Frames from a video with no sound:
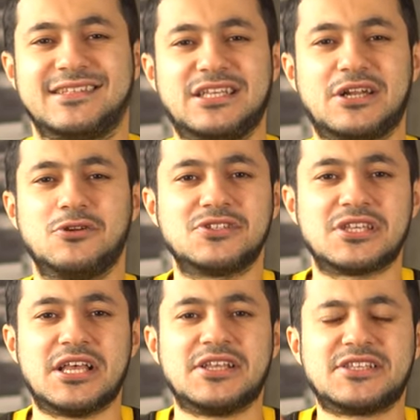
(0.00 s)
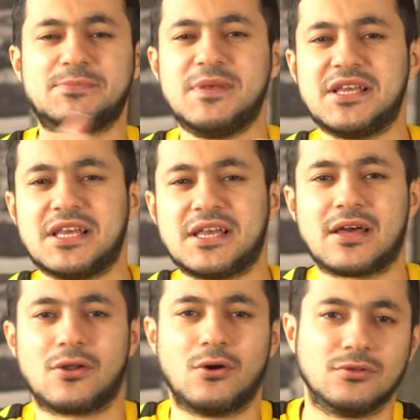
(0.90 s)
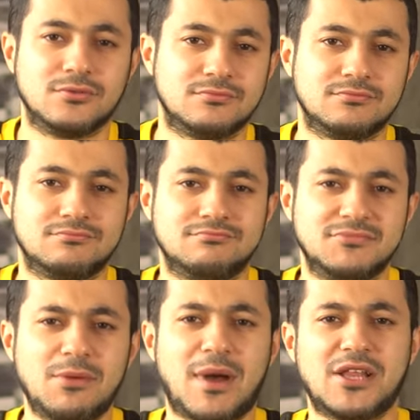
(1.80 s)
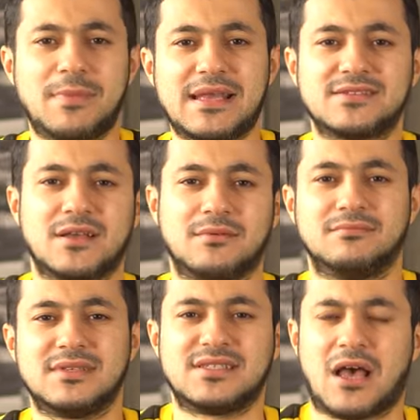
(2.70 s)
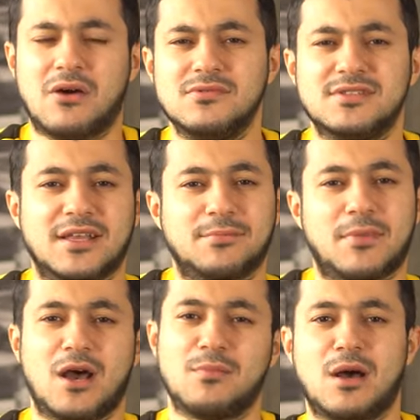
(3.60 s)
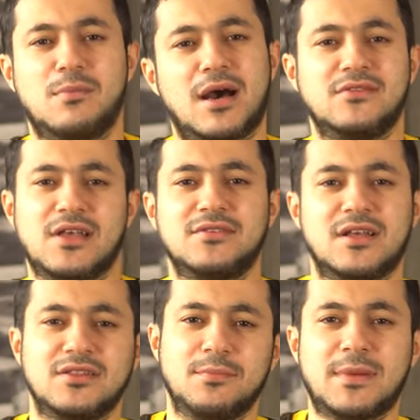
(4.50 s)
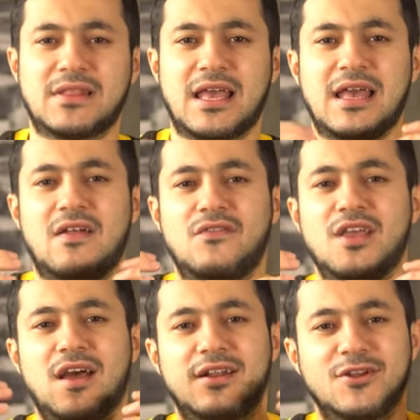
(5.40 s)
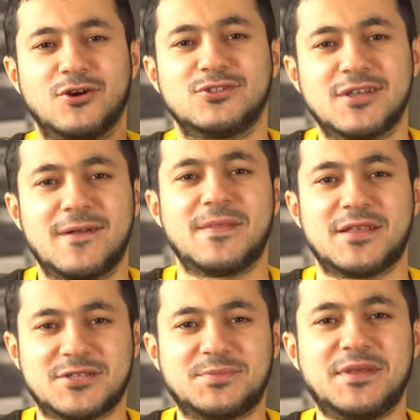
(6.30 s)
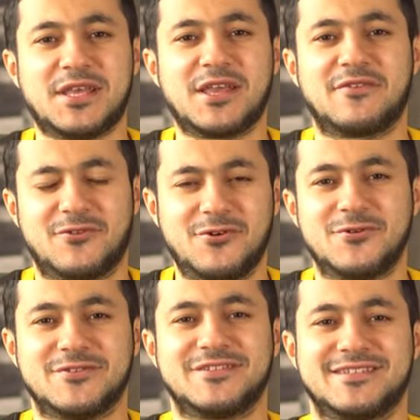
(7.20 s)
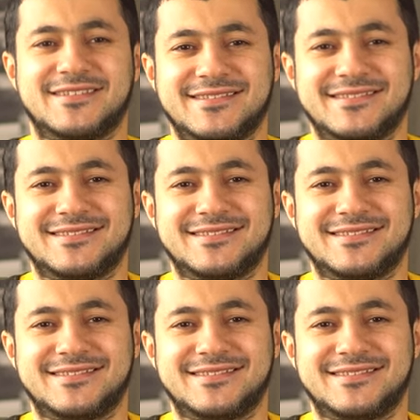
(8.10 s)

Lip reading: They are not speaking at all. They might make some sounds like ba ba ba da da da, but they are not speaking words.